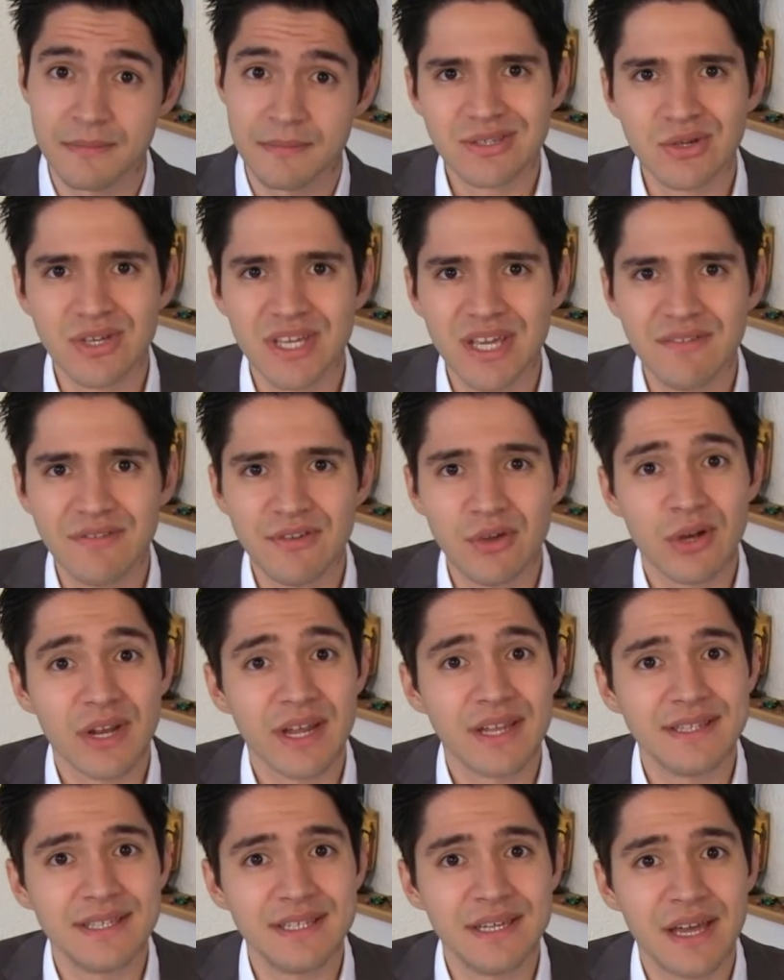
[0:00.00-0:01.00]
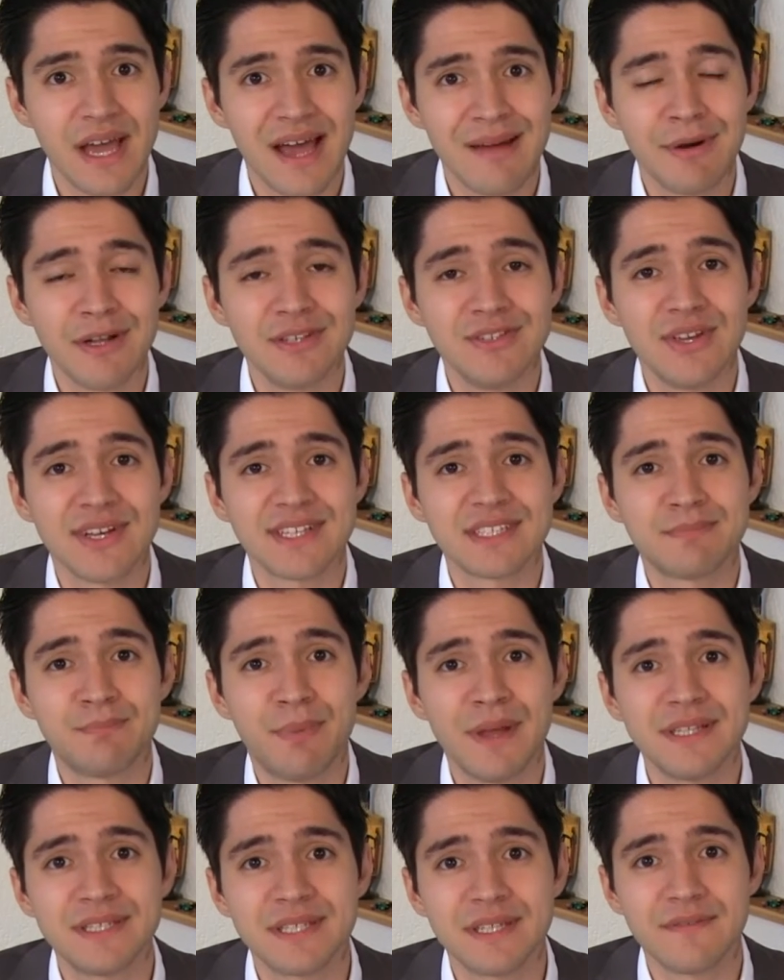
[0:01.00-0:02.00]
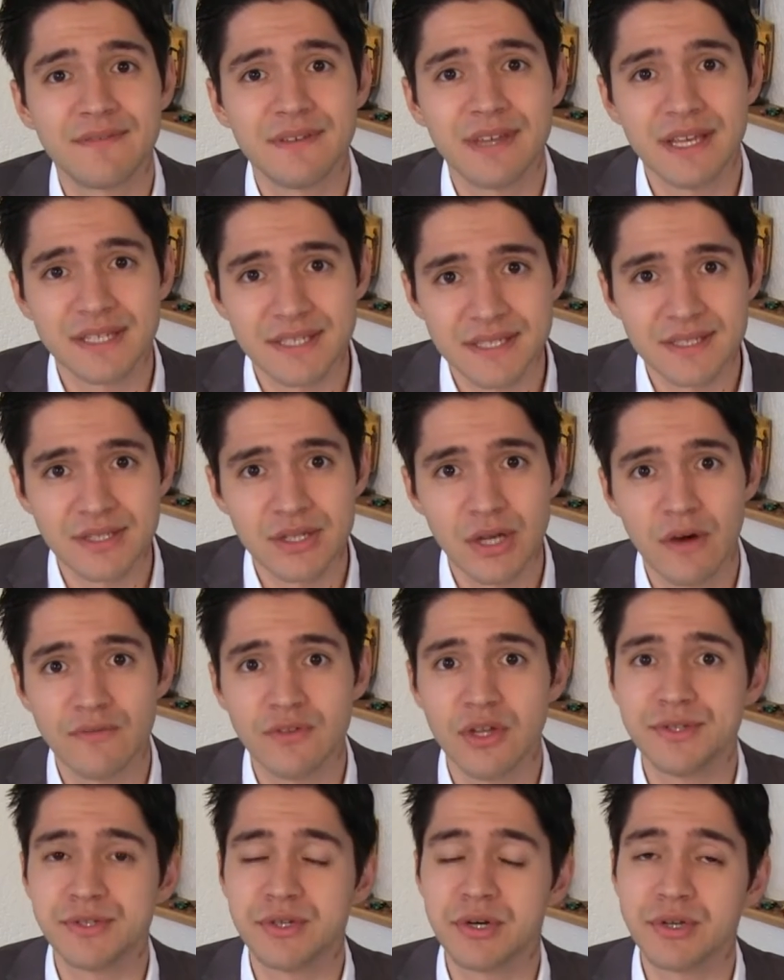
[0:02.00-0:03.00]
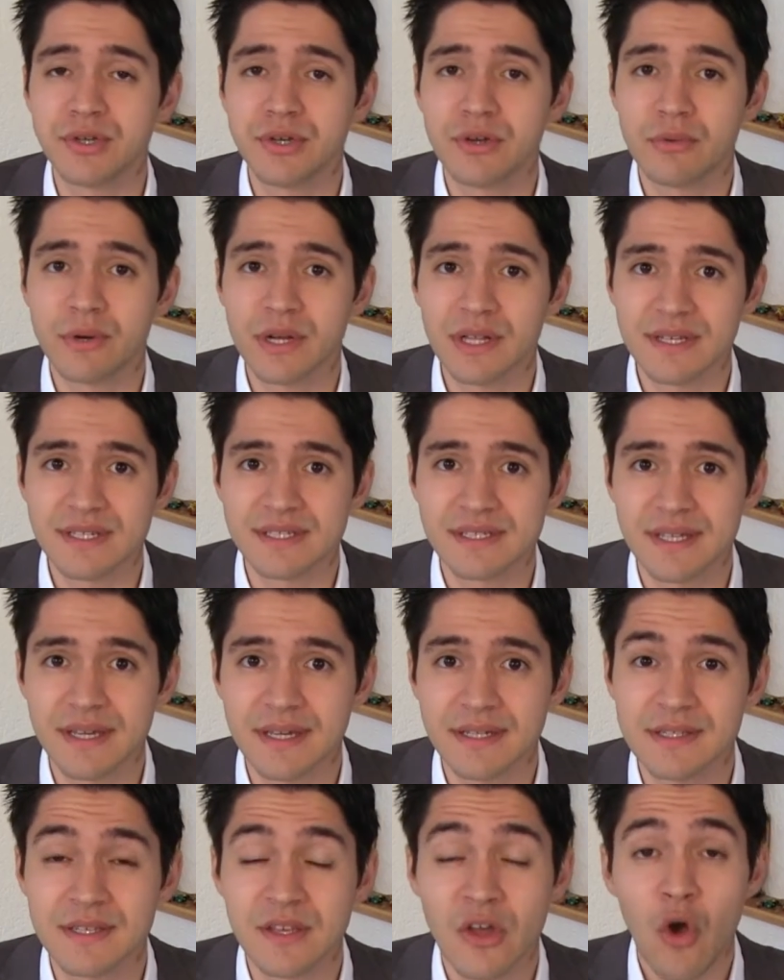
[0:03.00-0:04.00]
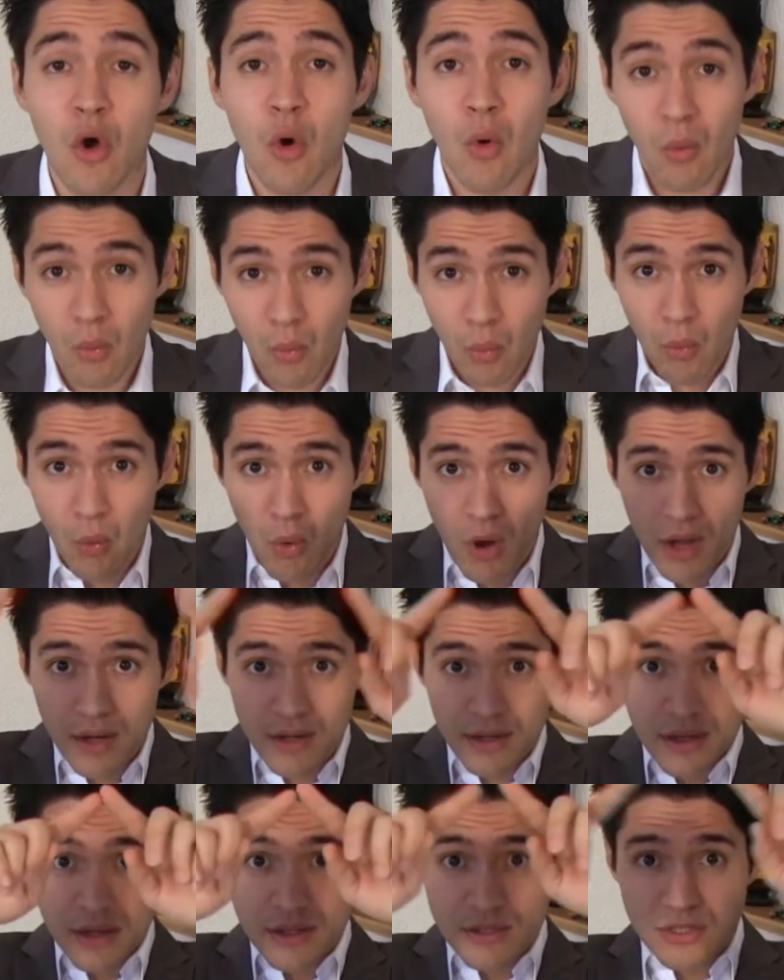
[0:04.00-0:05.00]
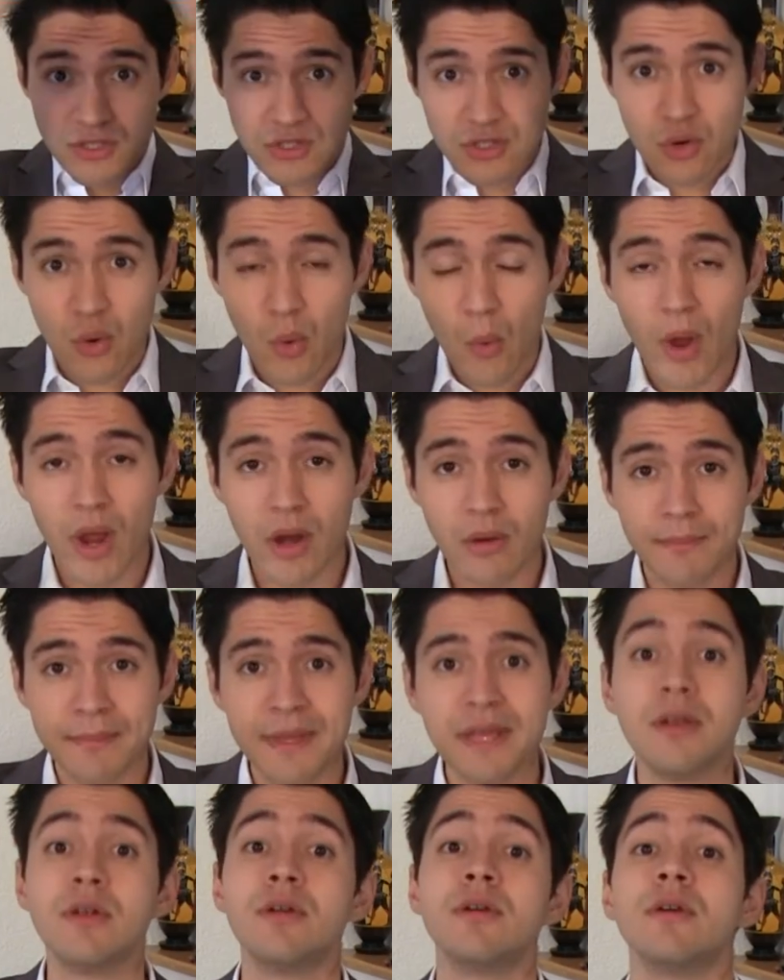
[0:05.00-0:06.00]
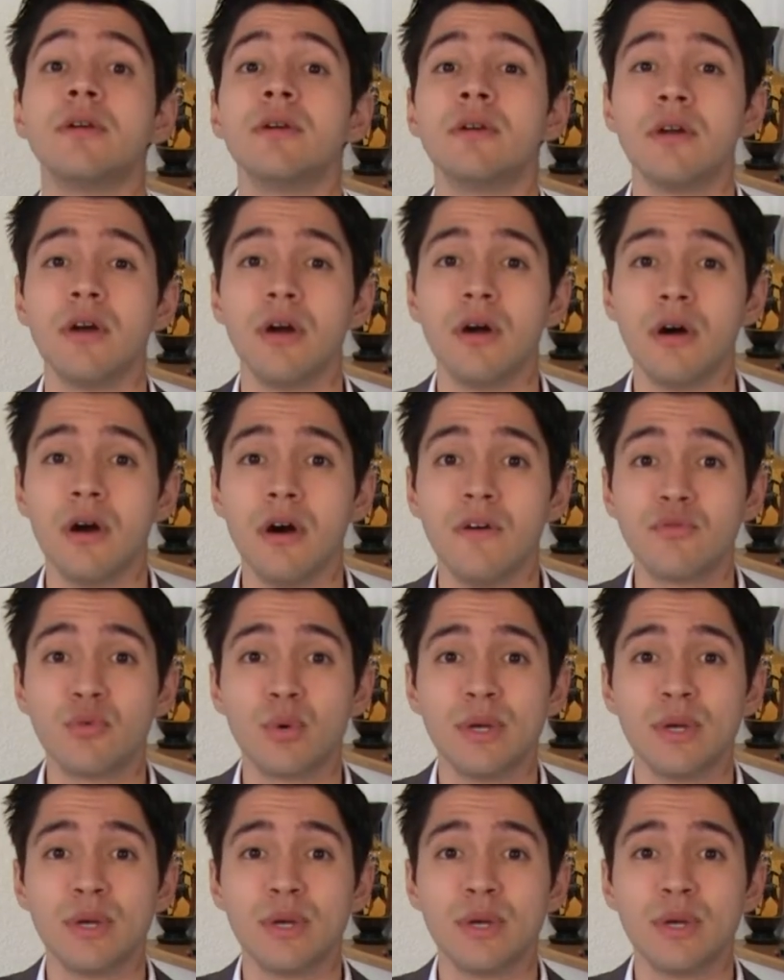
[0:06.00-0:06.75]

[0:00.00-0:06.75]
To give you an idea about the expensiveness of the Tokyo real estate, 1 square meter of